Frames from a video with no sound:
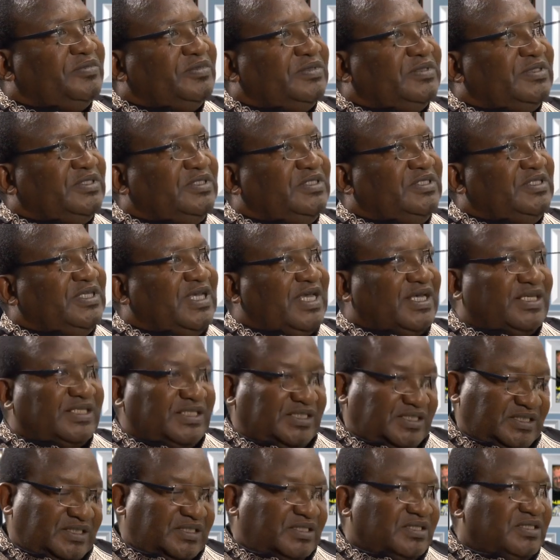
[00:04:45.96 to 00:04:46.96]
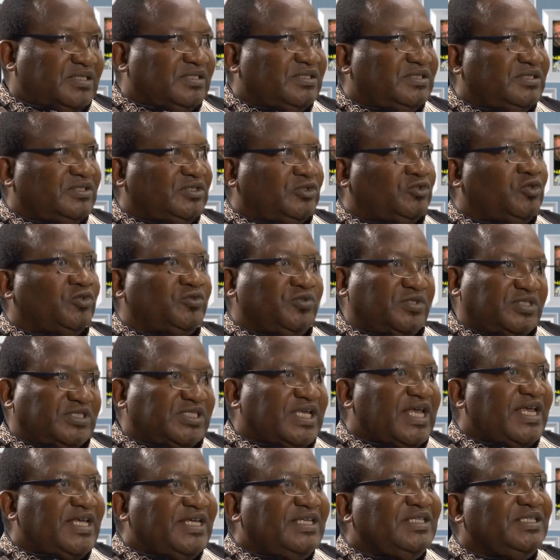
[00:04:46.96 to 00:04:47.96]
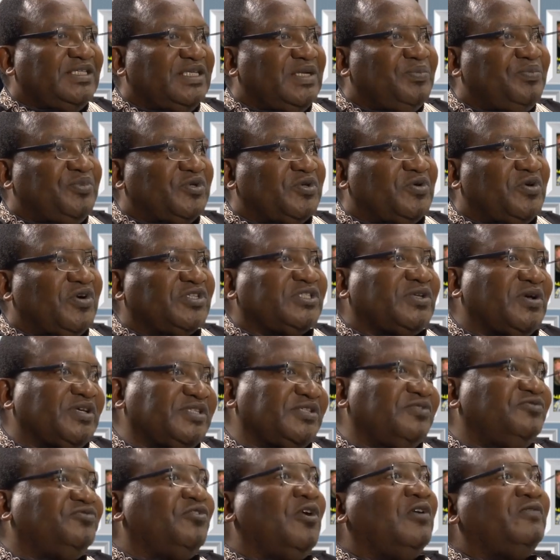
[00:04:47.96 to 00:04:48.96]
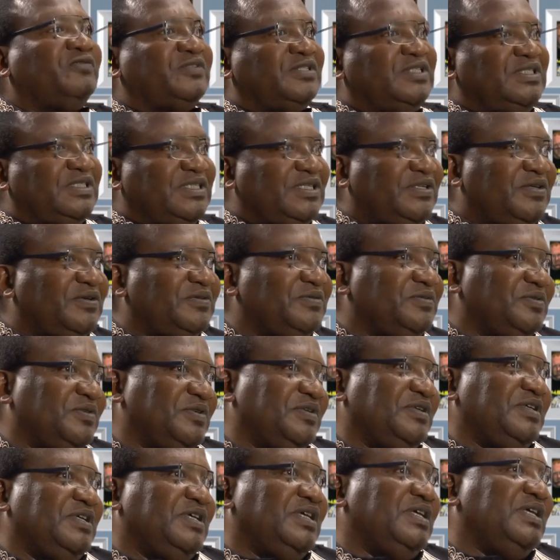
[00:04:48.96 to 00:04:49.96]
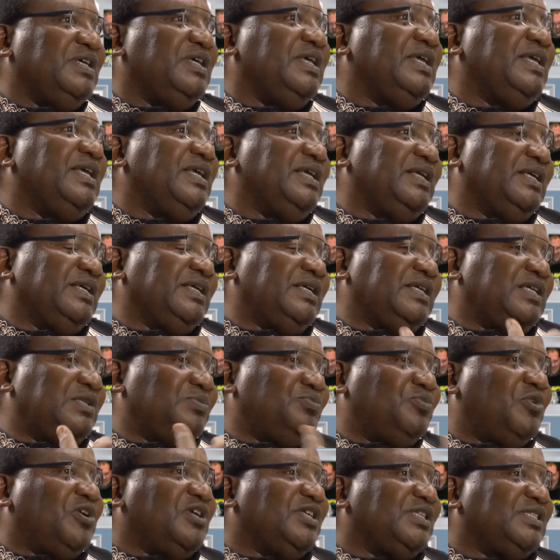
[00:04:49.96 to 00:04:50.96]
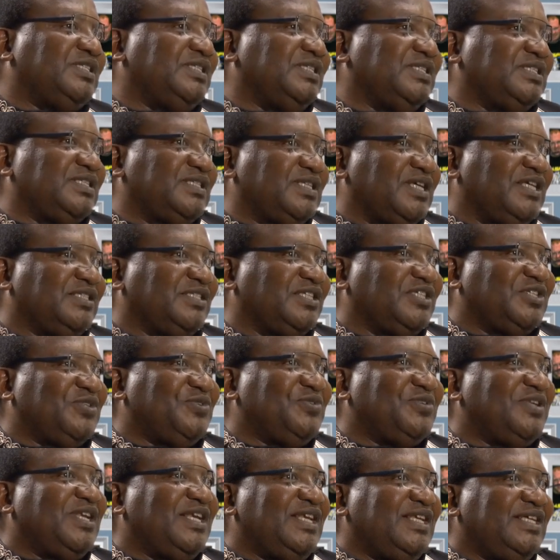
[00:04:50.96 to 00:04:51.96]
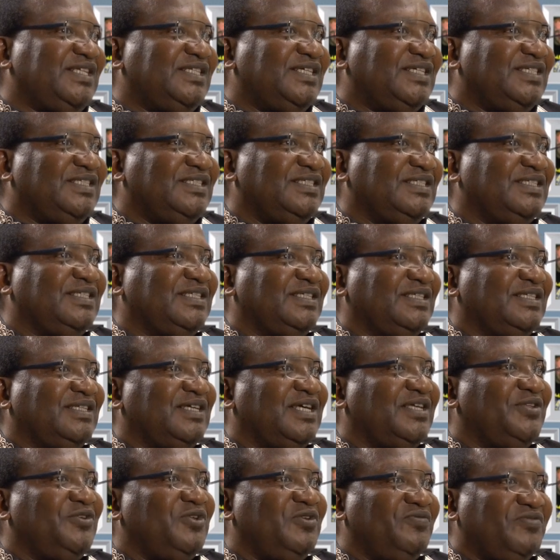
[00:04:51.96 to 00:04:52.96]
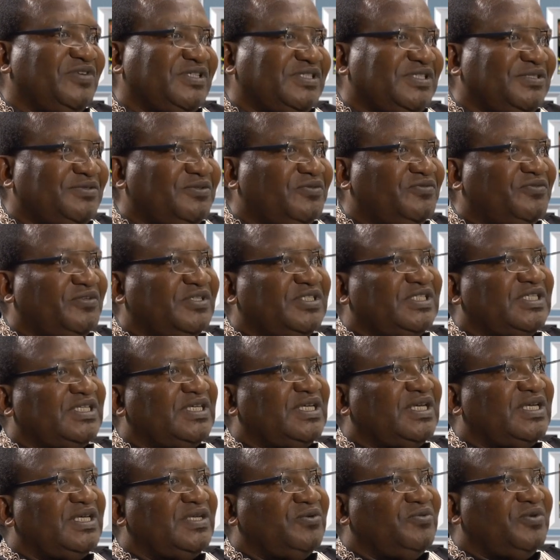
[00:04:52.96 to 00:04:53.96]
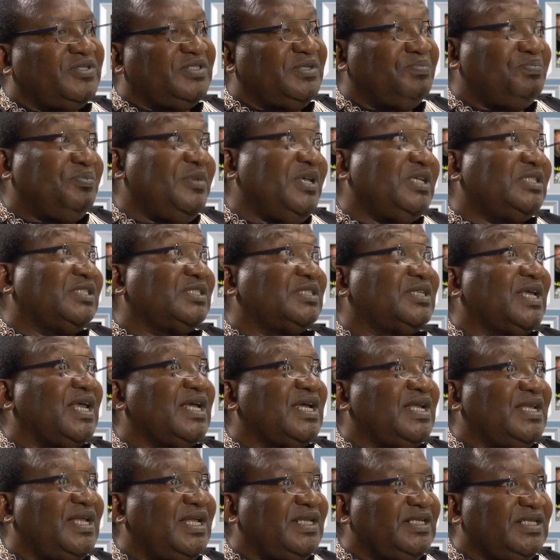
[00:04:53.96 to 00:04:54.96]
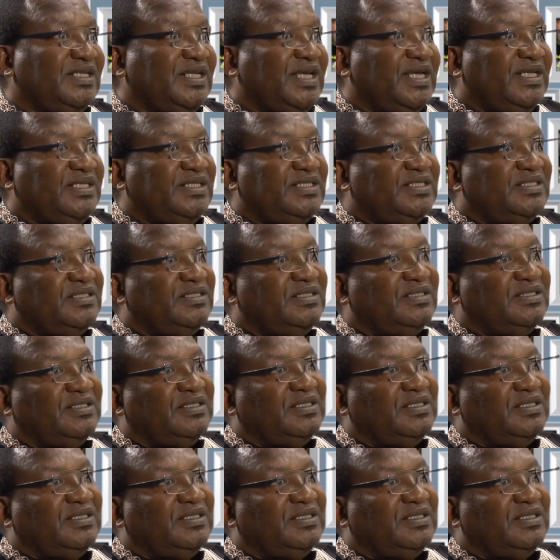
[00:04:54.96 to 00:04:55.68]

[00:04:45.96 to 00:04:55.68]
Yes, so to say, because I was involved, in politics as a student leader at the University of Fort Hare with the big strike in 1980.